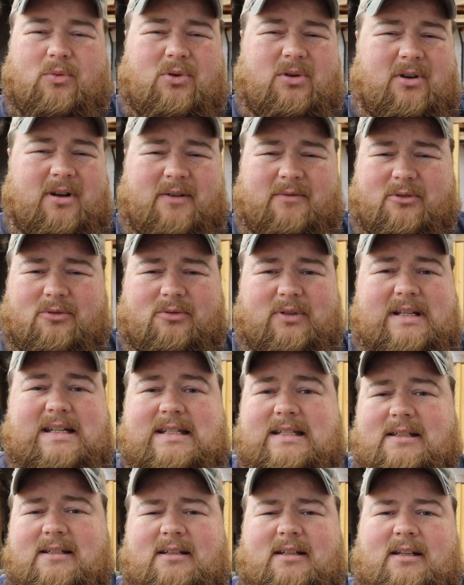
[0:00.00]
whatever
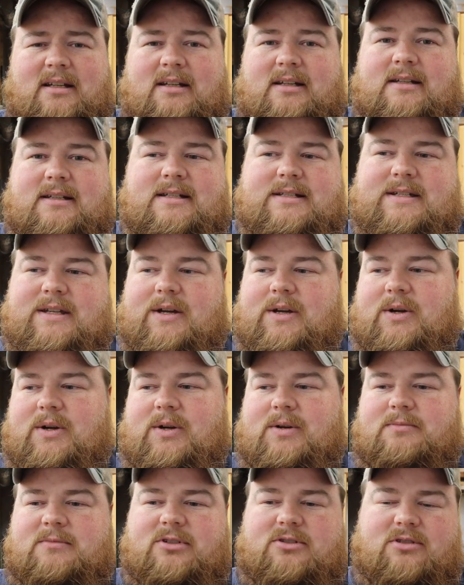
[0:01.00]
reason,
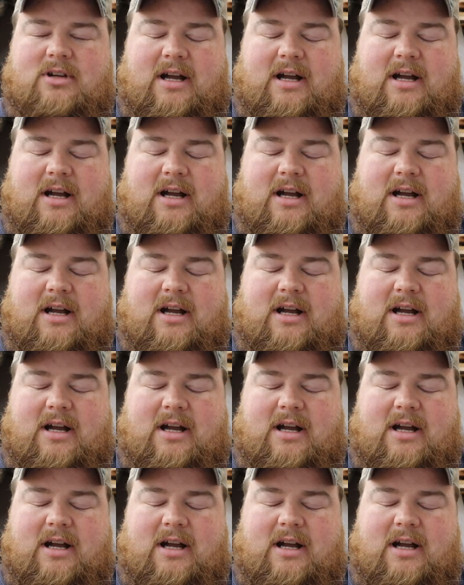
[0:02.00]
so I'm just